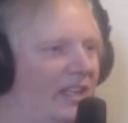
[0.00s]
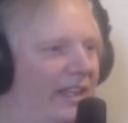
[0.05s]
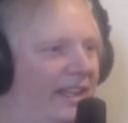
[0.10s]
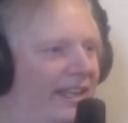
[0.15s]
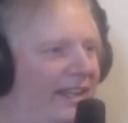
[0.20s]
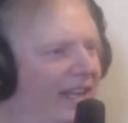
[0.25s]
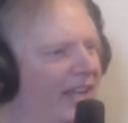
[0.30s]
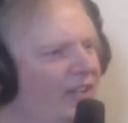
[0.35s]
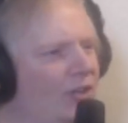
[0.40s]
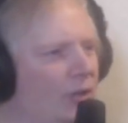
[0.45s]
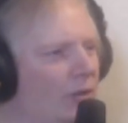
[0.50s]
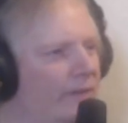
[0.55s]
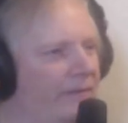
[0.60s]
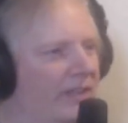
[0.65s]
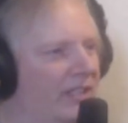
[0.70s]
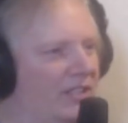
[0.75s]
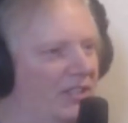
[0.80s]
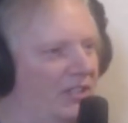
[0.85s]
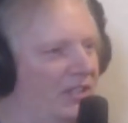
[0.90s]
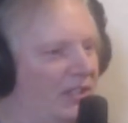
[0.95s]
And I knew
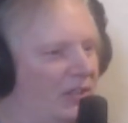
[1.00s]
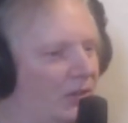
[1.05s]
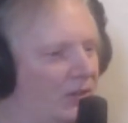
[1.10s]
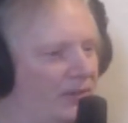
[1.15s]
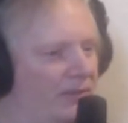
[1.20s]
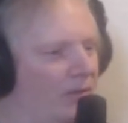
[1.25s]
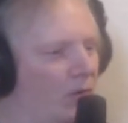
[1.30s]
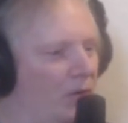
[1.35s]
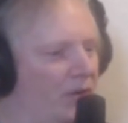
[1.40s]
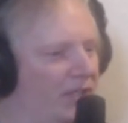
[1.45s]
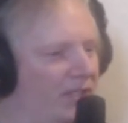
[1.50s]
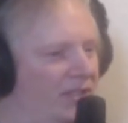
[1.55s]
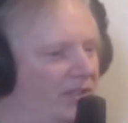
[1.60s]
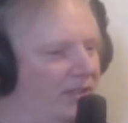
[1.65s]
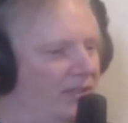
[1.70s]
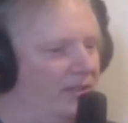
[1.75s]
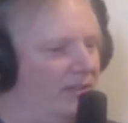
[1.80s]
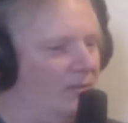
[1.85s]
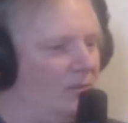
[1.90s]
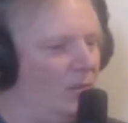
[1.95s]
Vince Neil's
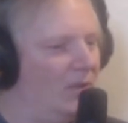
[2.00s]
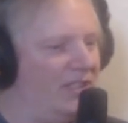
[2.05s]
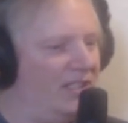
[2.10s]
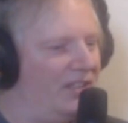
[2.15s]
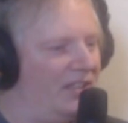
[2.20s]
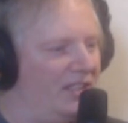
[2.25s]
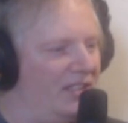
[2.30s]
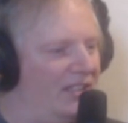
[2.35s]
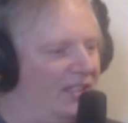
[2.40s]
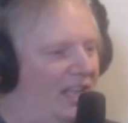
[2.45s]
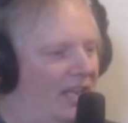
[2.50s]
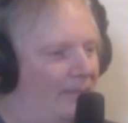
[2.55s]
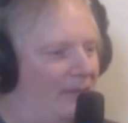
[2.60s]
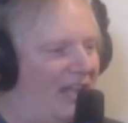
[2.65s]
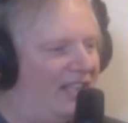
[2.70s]
voice wasn't the same.